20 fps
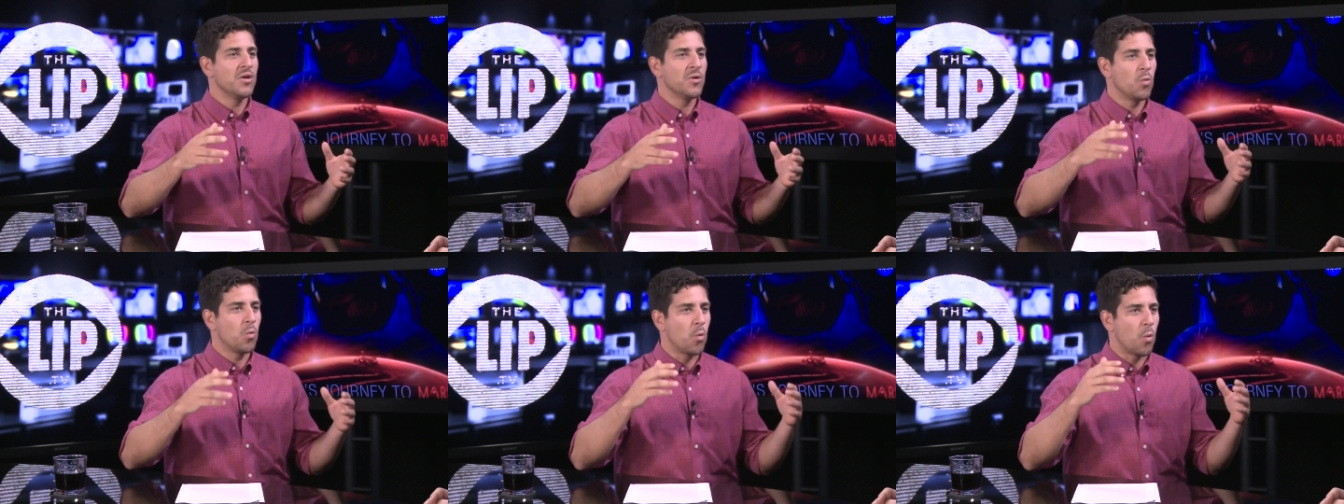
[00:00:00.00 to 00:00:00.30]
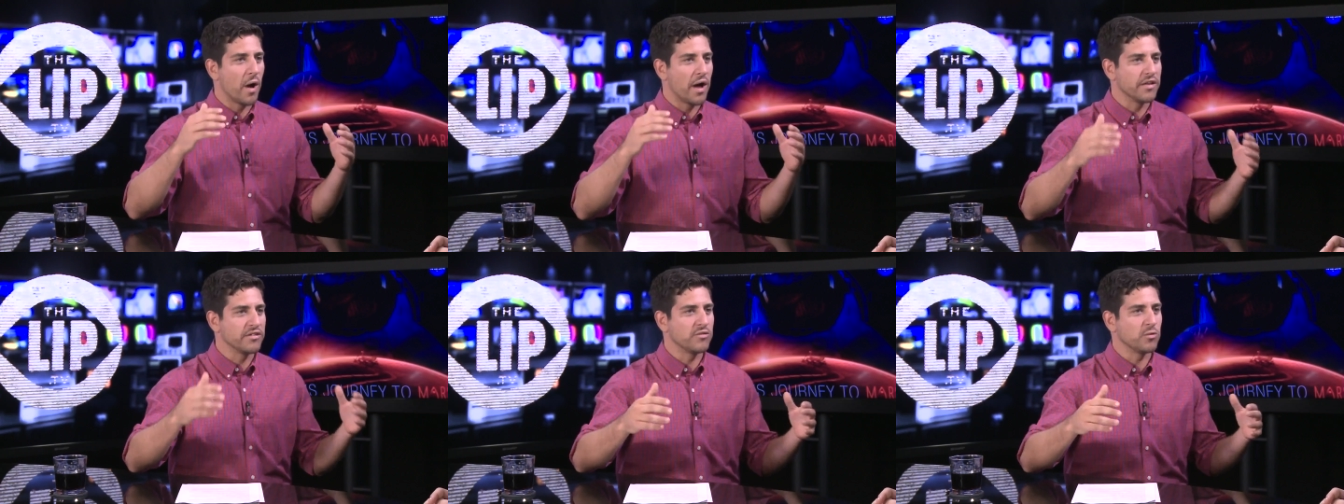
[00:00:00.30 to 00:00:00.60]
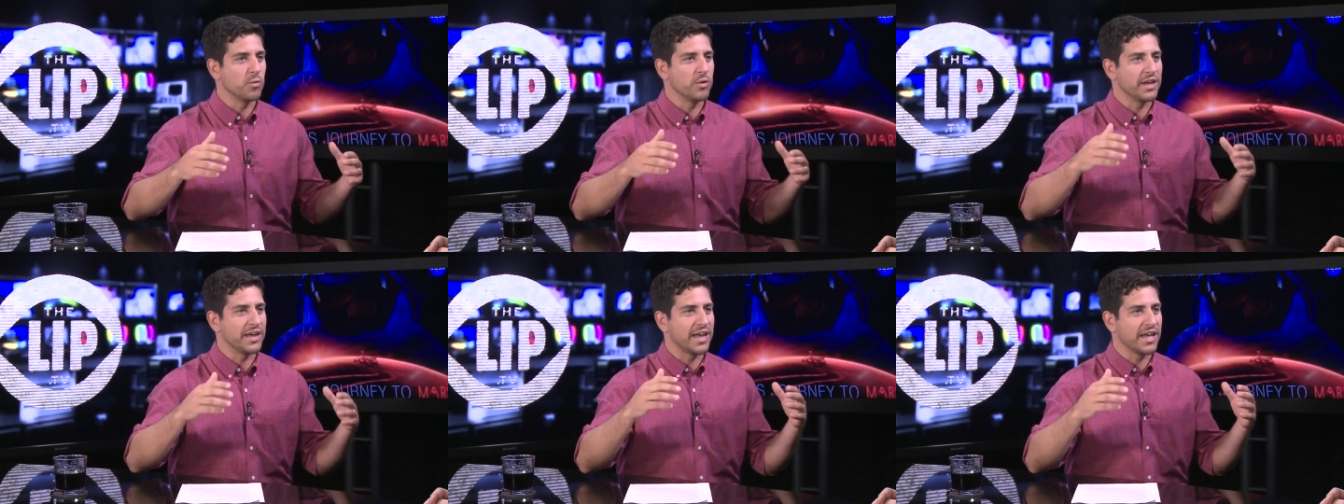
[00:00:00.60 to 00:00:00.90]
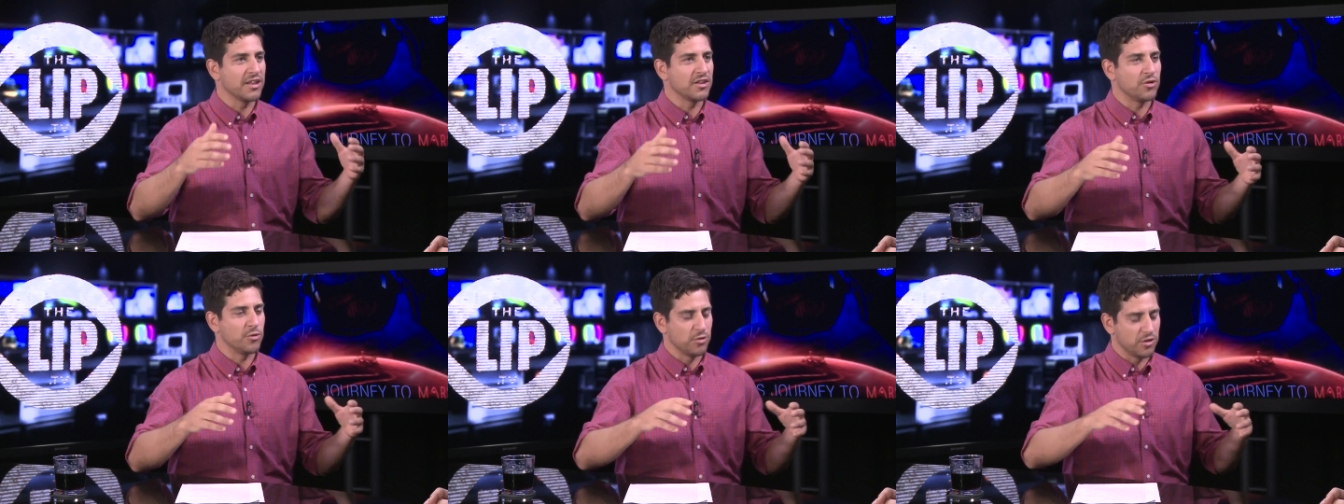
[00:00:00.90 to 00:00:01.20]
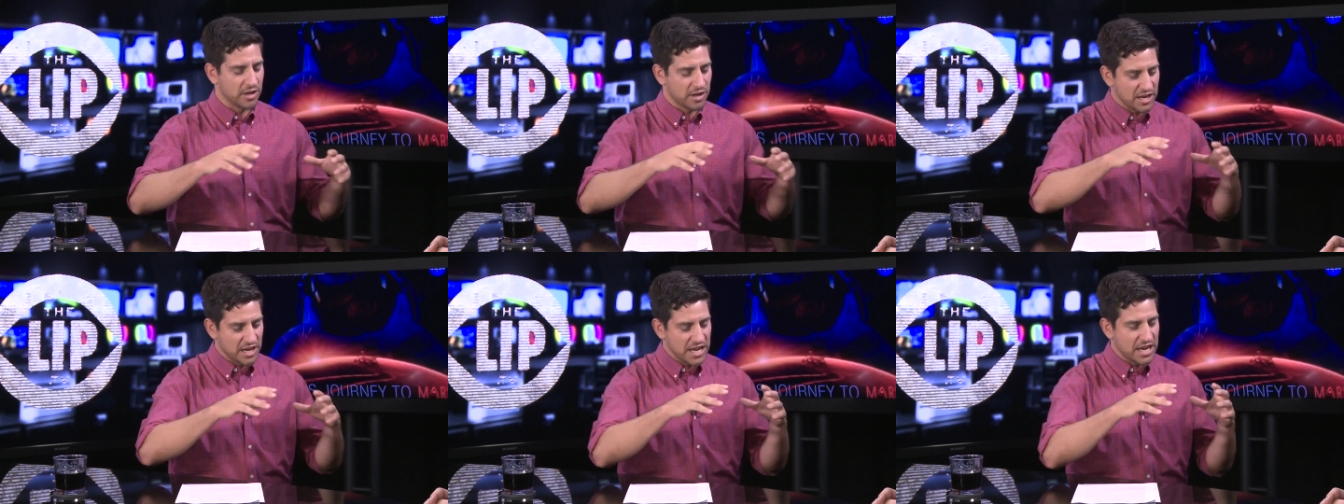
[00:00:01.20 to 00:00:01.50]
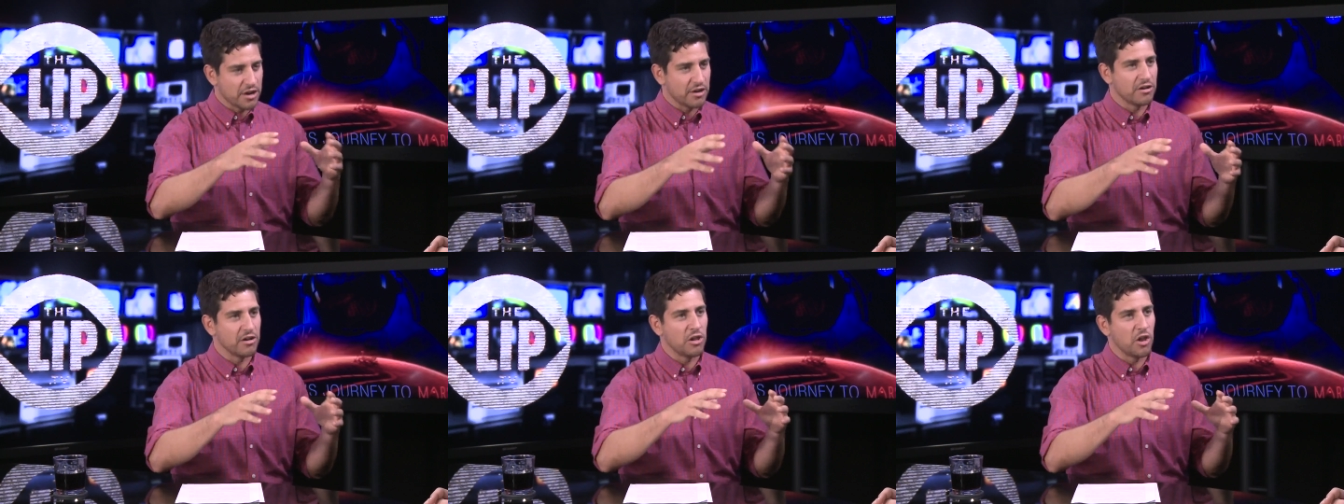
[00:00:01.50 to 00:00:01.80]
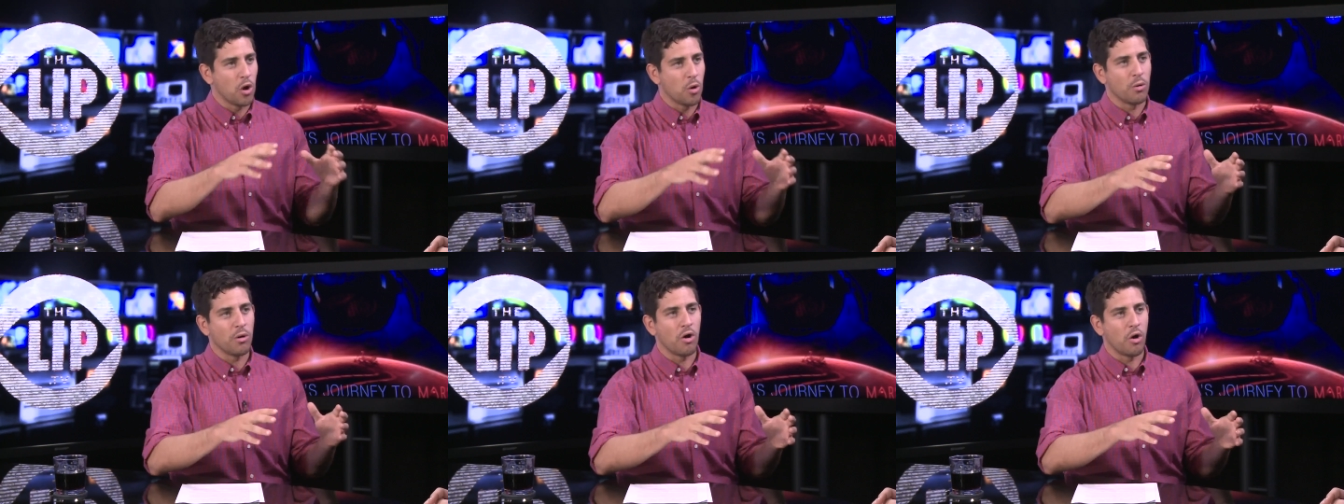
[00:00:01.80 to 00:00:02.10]
once we get to the near
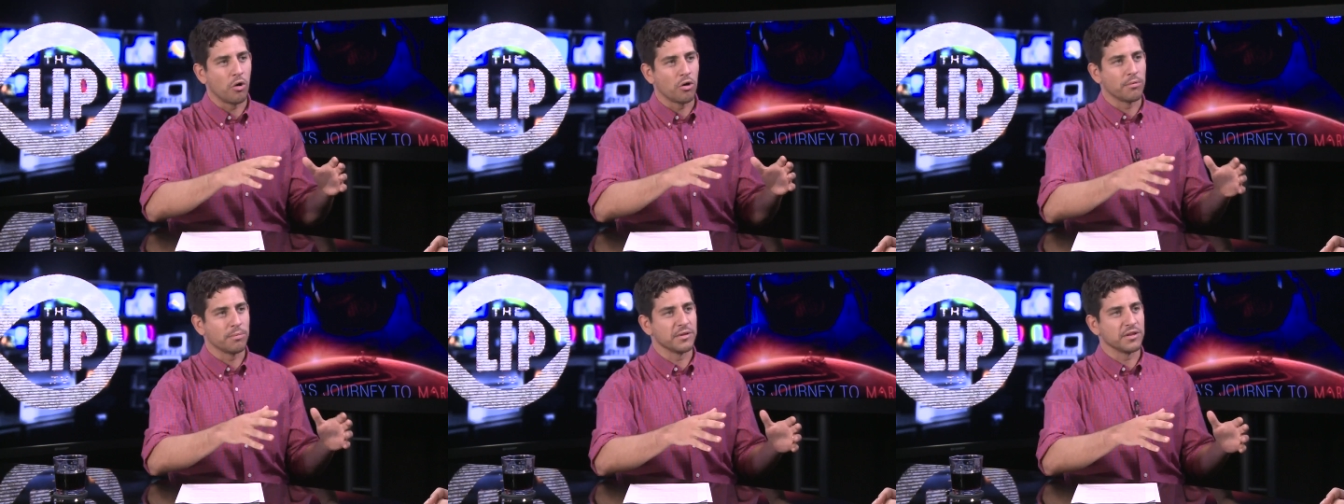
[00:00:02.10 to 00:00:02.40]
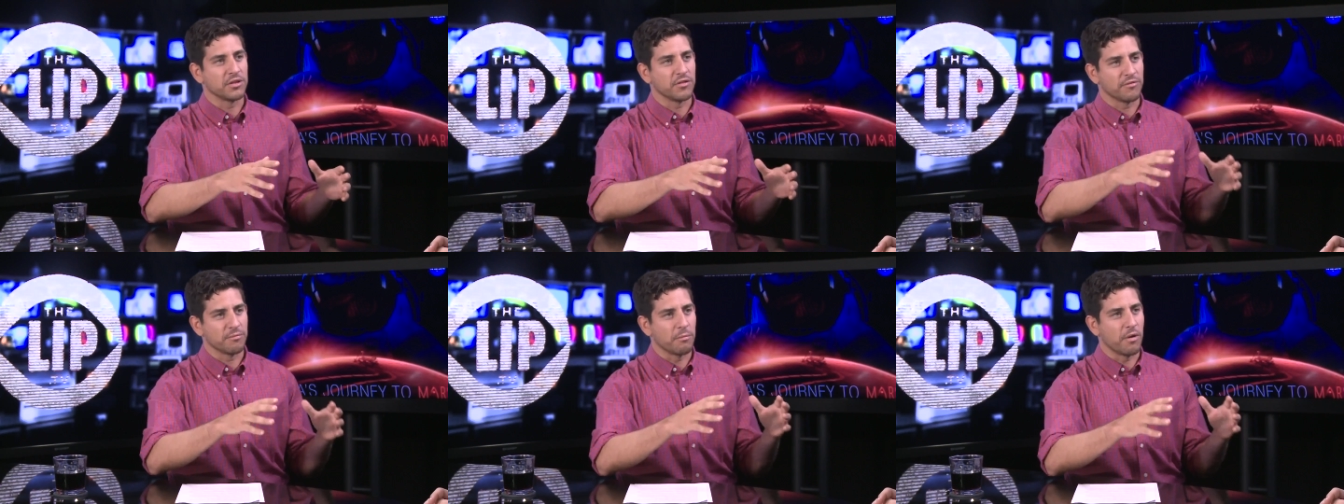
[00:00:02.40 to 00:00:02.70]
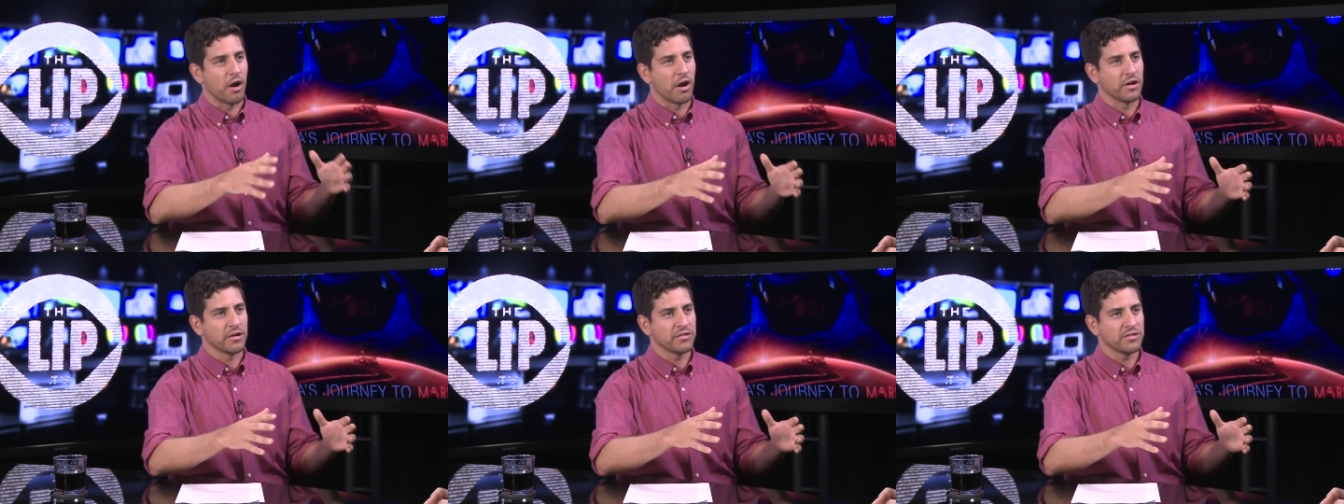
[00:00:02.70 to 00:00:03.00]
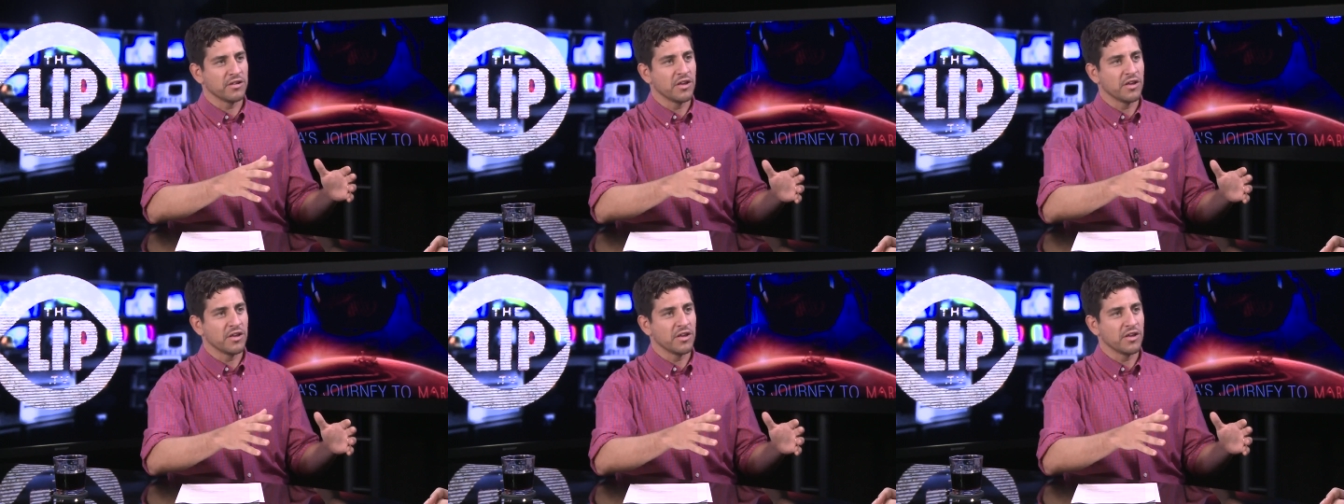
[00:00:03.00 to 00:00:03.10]
low orbit of Mars,